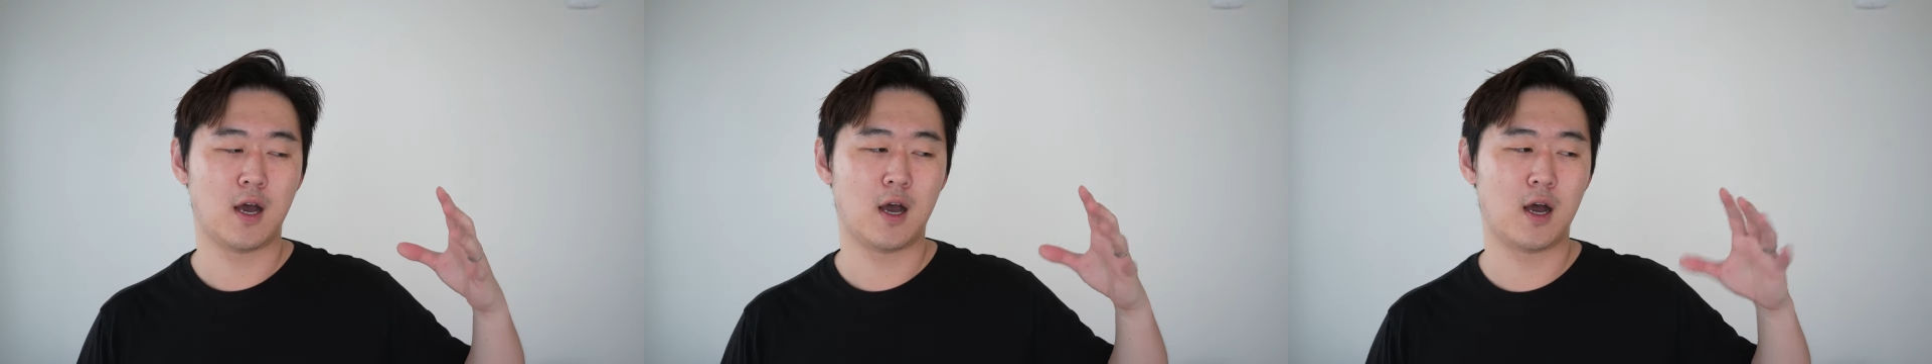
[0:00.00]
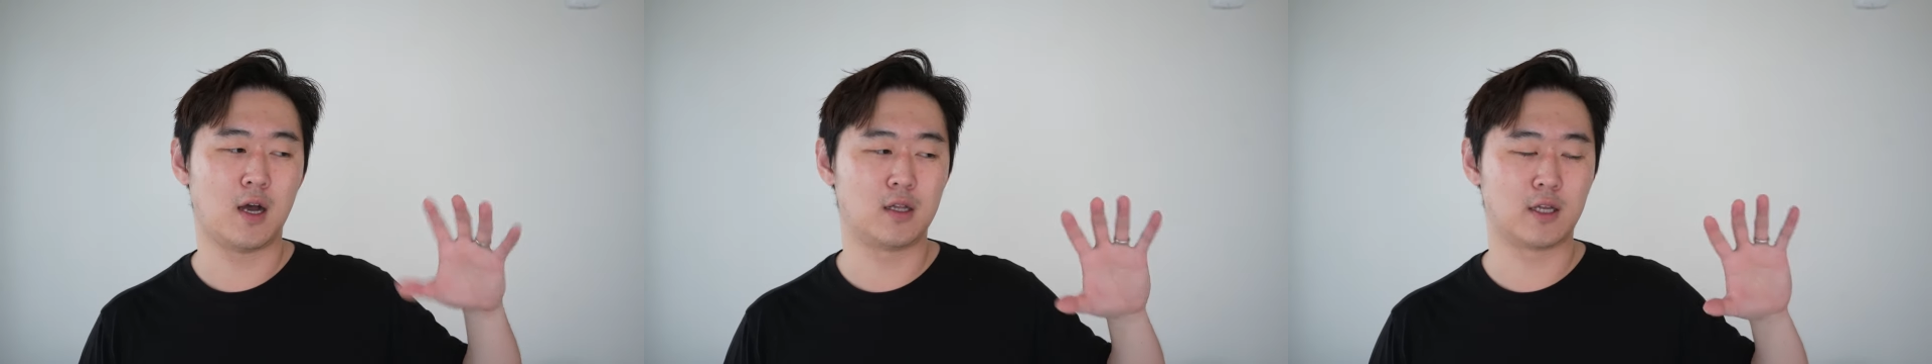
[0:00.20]

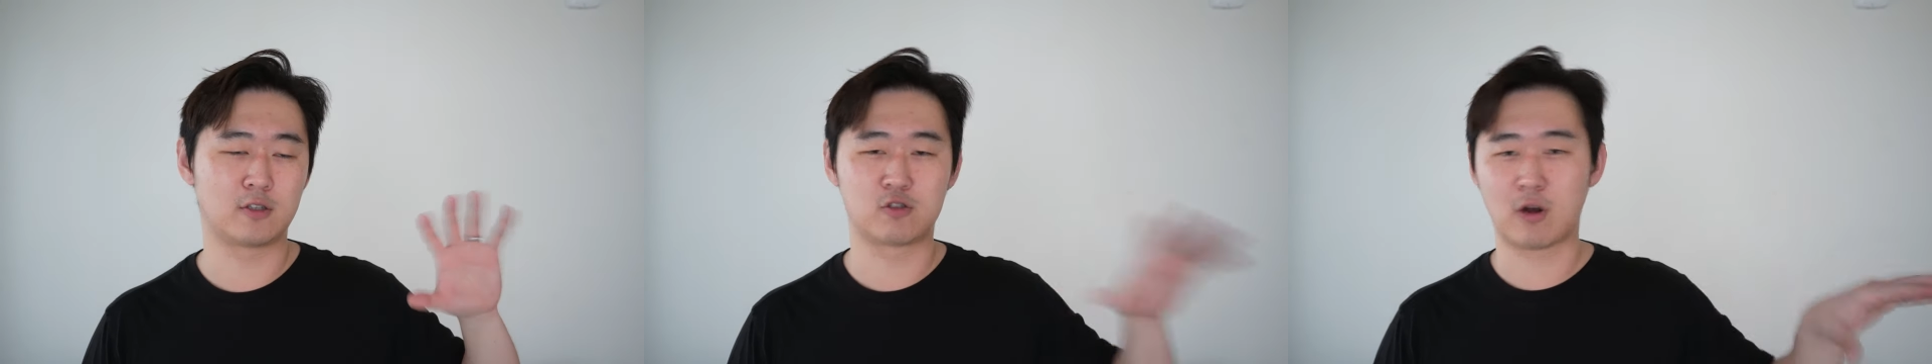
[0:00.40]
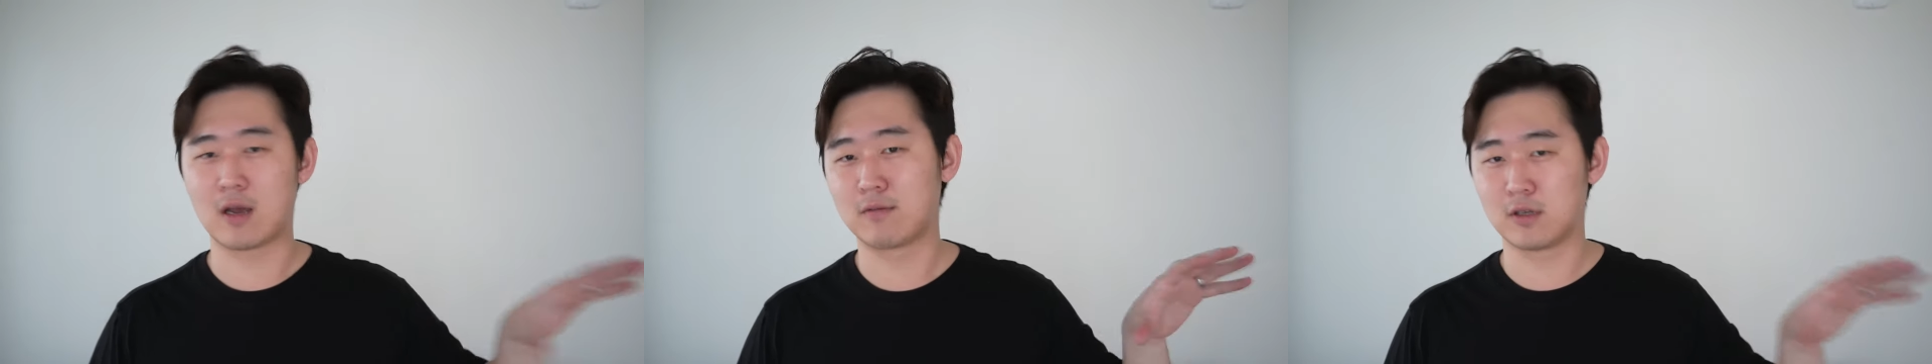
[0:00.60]
uh, like
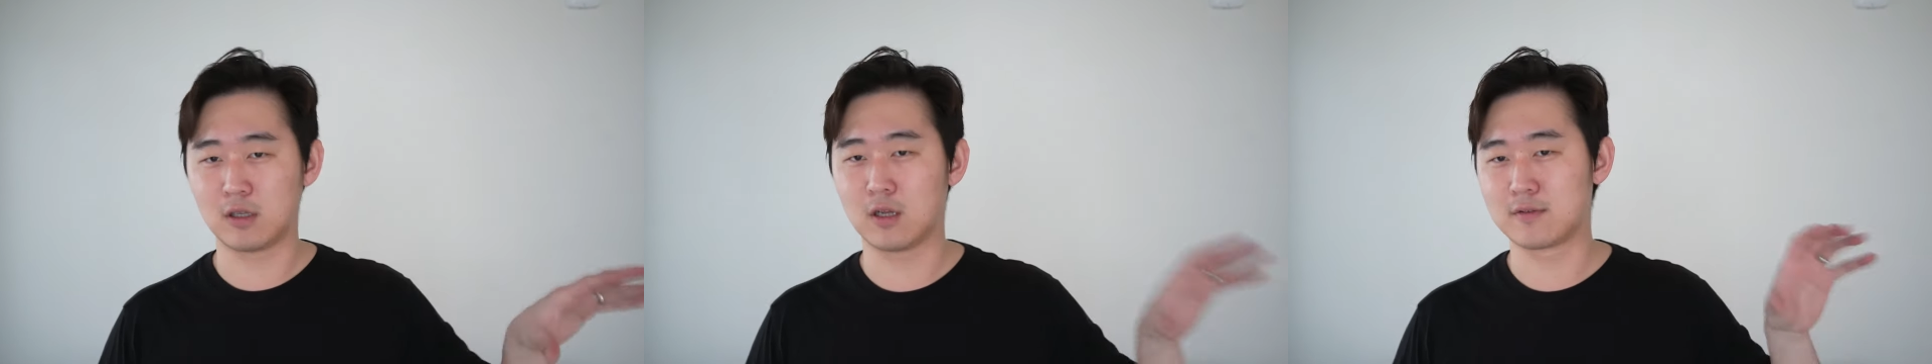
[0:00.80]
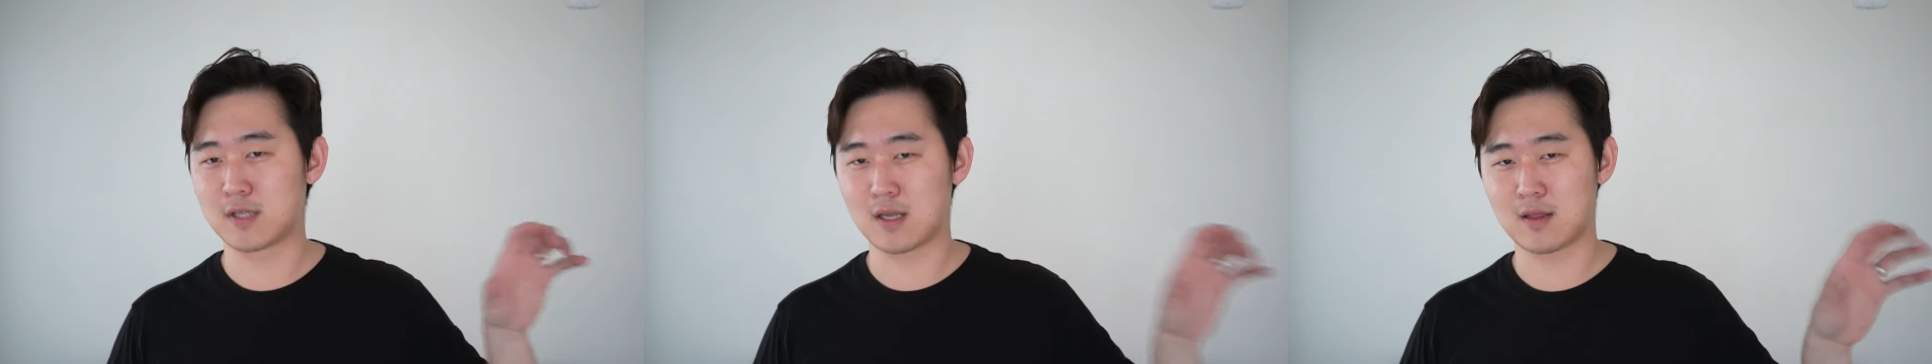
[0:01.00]
driving
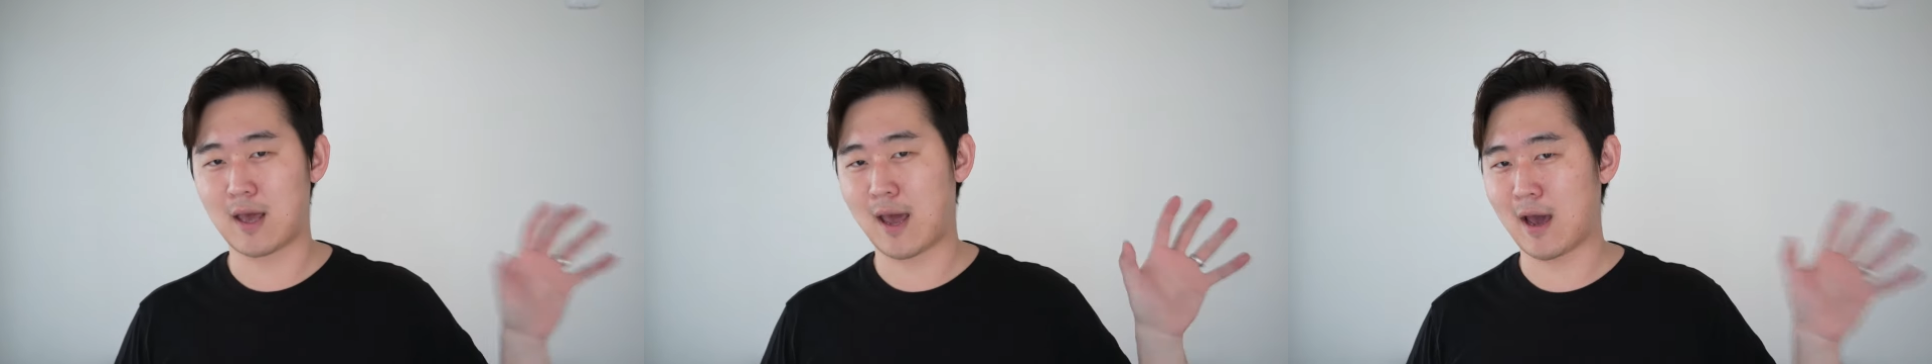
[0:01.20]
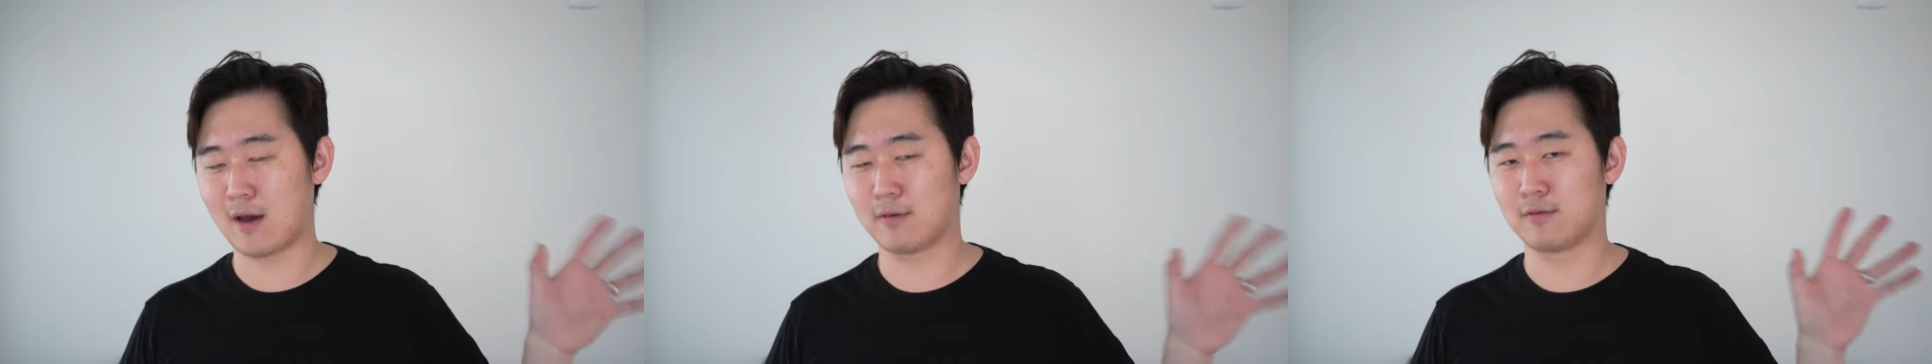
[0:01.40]
gloves that they
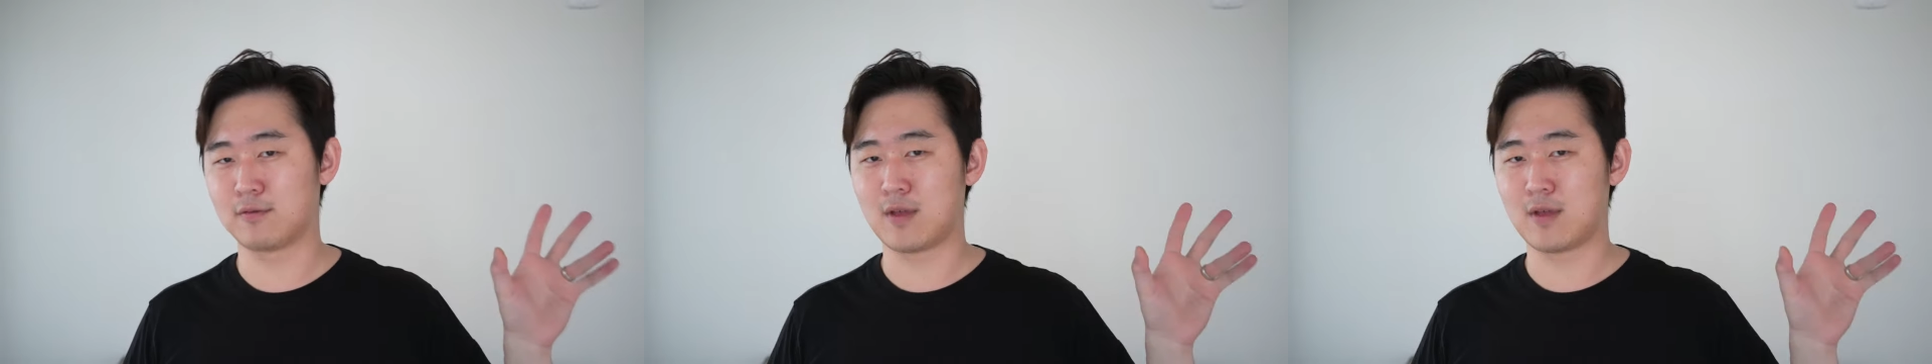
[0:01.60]
have